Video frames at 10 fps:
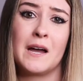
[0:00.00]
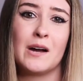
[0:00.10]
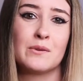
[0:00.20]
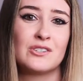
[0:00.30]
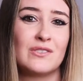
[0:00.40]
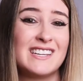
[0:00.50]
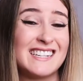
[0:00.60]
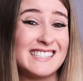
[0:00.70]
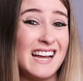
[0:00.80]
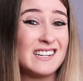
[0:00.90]
I would do the
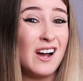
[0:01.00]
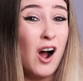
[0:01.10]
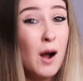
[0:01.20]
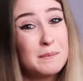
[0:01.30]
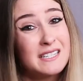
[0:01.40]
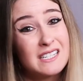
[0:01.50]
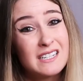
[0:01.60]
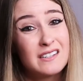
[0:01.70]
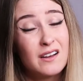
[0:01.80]
exact opposite